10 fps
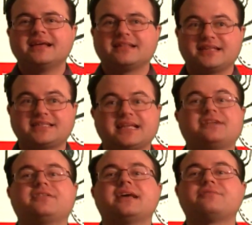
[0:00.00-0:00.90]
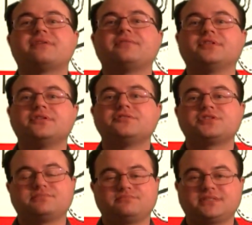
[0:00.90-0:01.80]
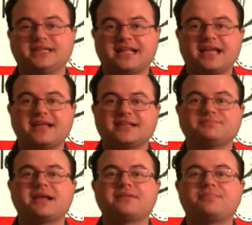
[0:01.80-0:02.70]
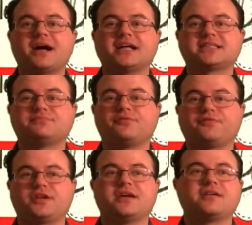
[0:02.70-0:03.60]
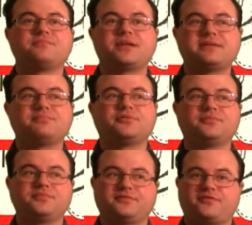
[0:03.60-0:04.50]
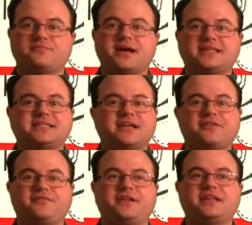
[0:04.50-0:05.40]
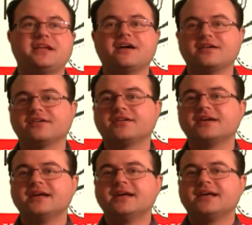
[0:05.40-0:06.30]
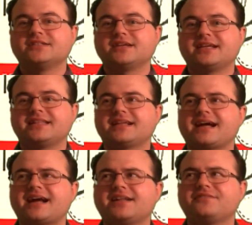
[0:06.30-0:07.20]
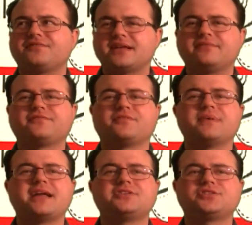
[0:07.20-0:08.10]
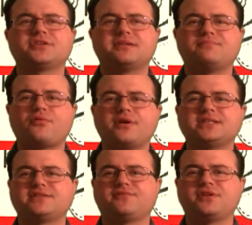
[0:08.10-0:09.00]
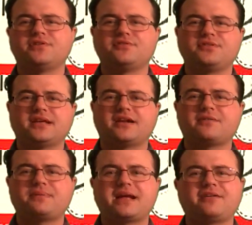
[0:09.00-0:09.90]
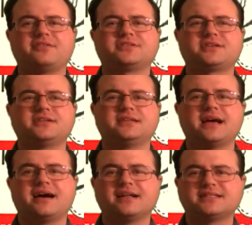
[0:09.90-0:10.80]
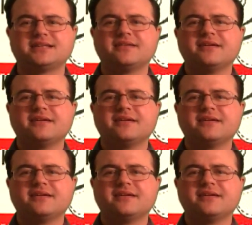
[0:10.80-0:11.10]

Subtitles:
This Internet Revolution today has made it possible for young people, from myself and younger, to get the kind of information and points of view that our parents could not.